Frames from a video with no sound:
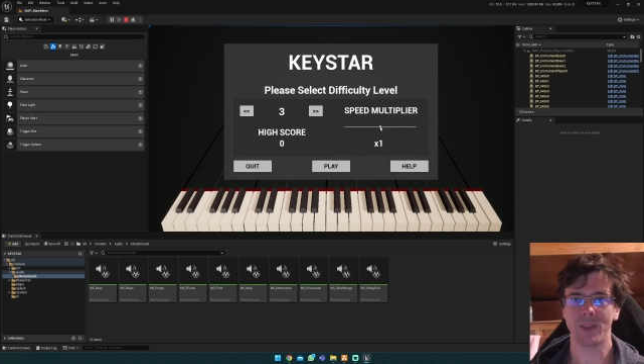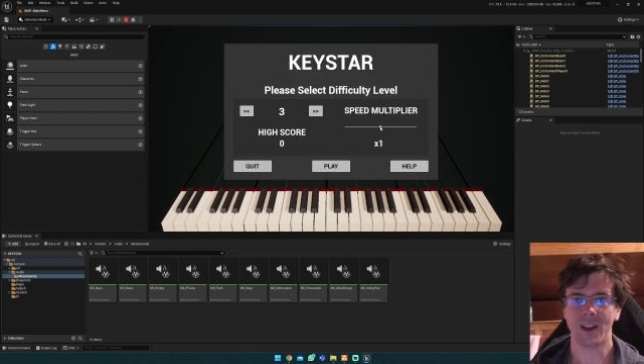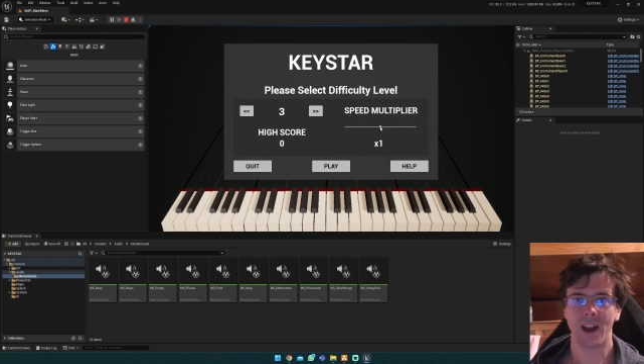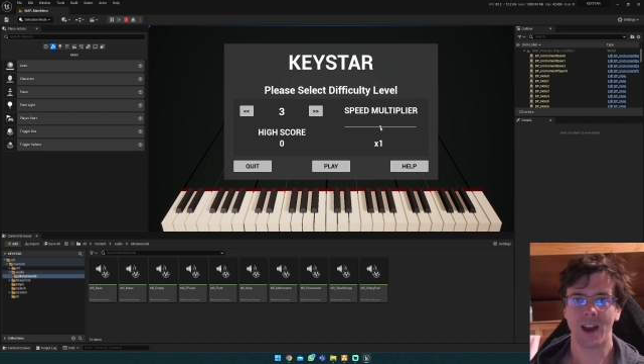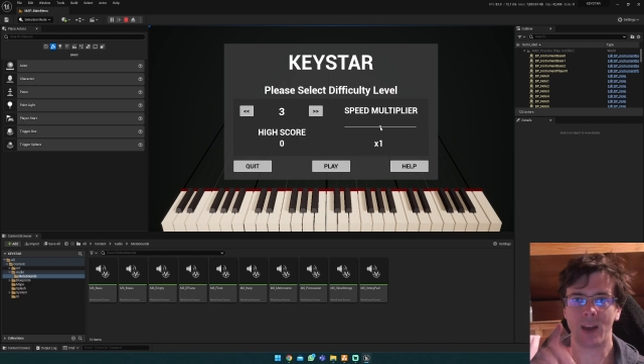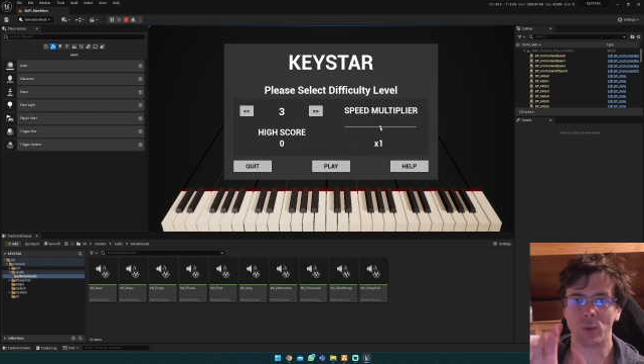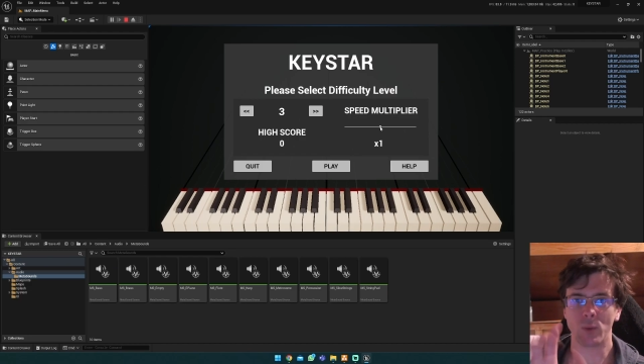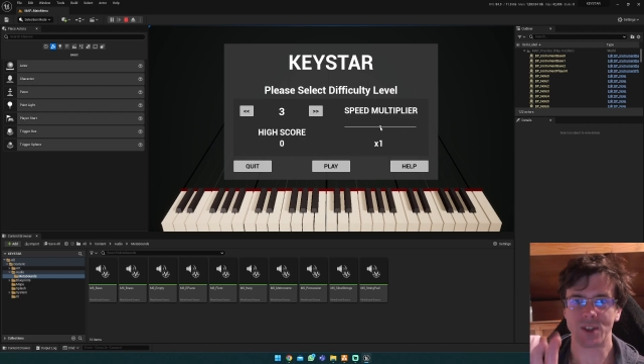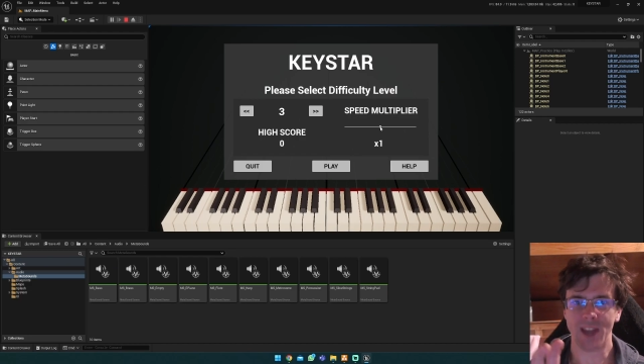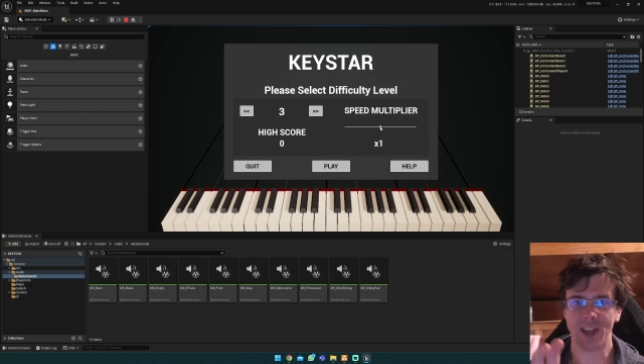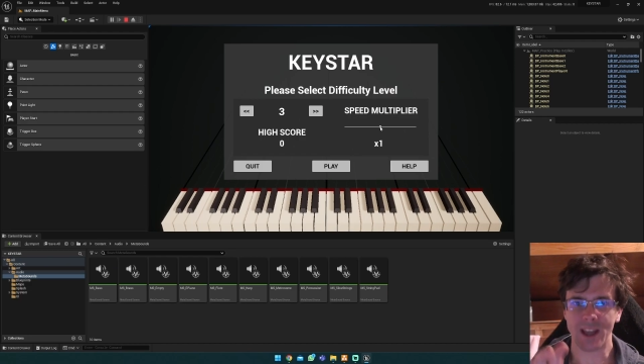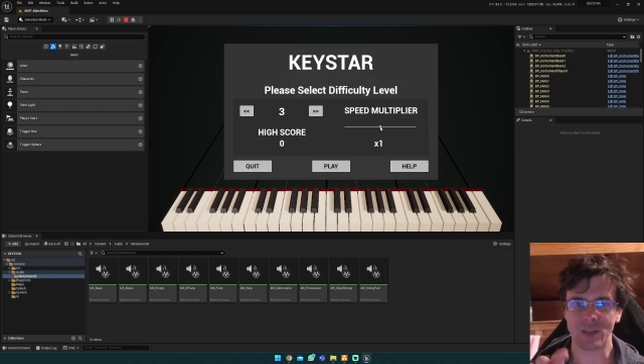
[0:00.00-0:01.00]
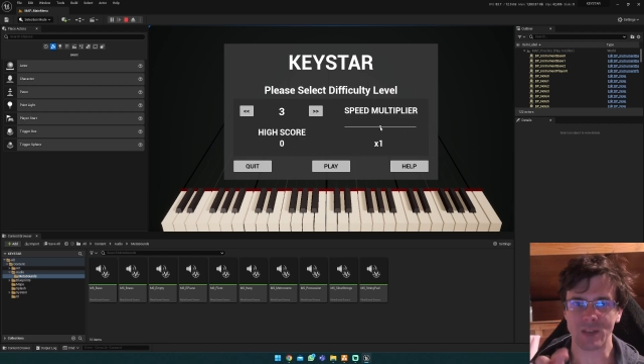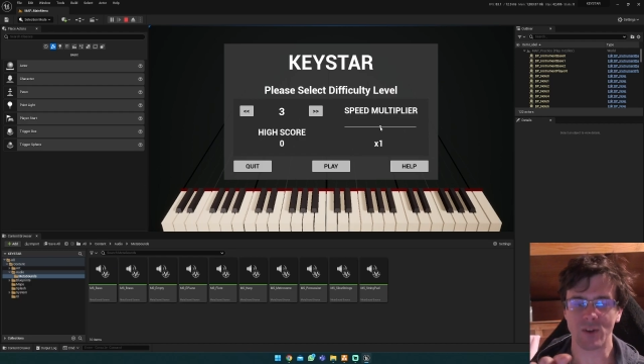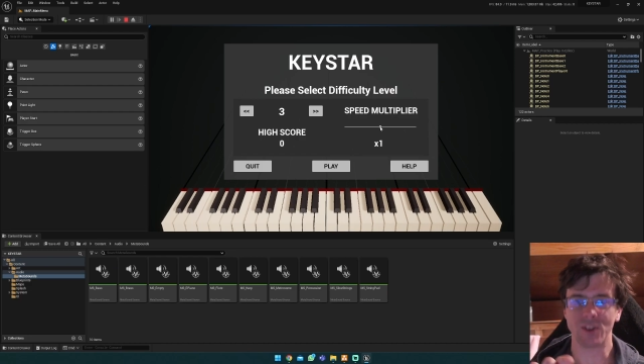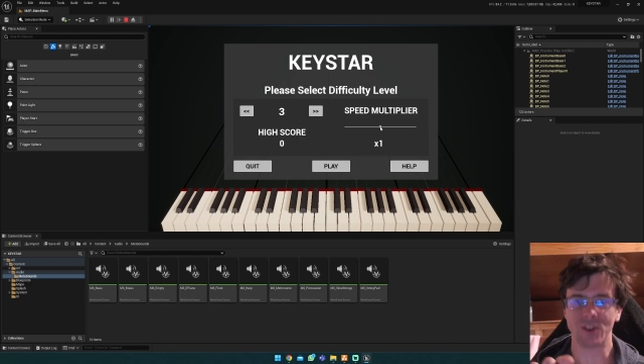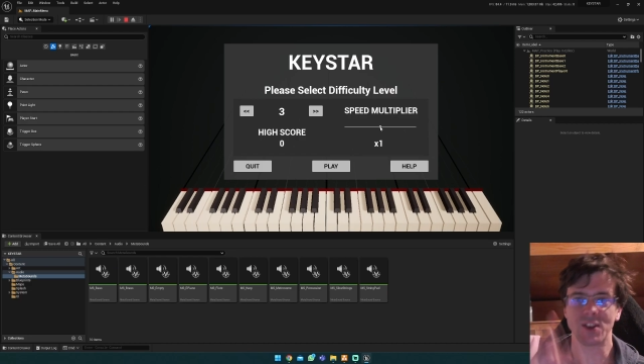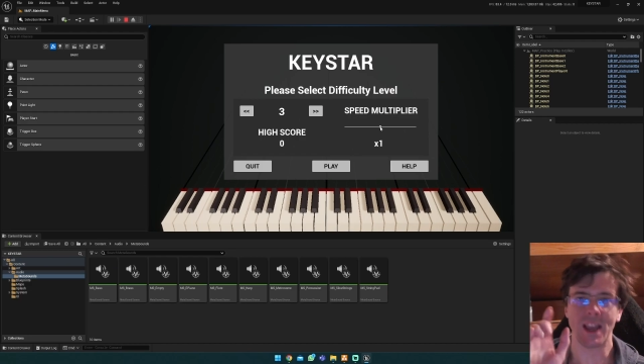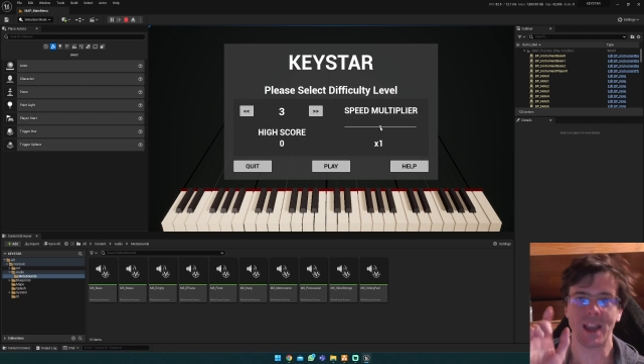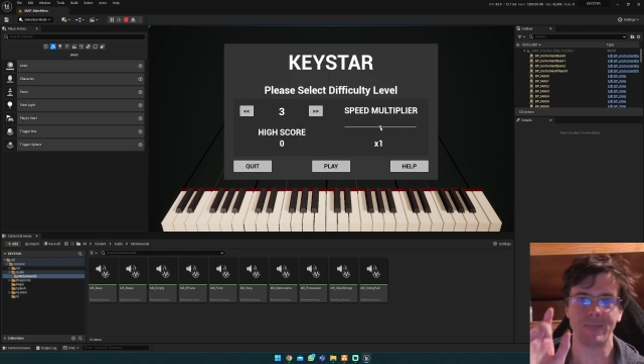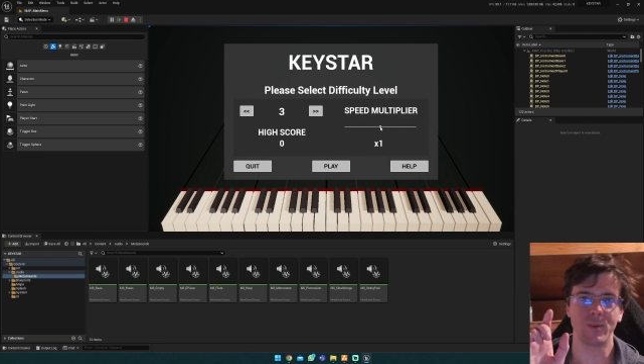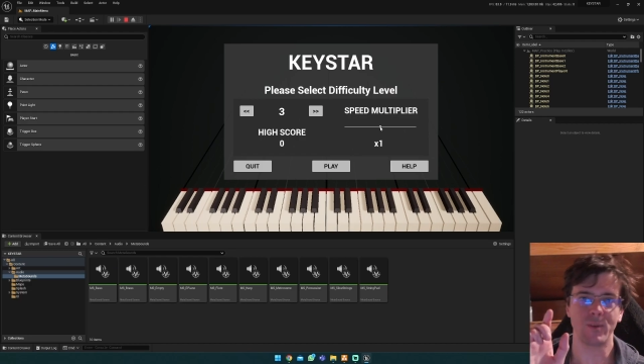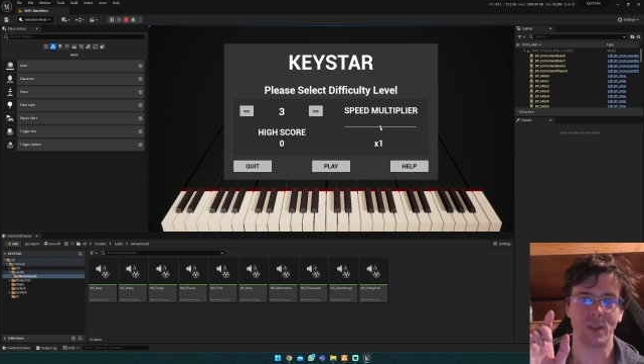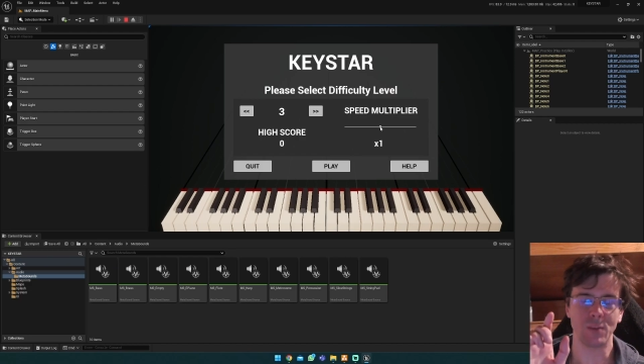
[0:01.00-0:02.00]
And once again, you've got the same for when you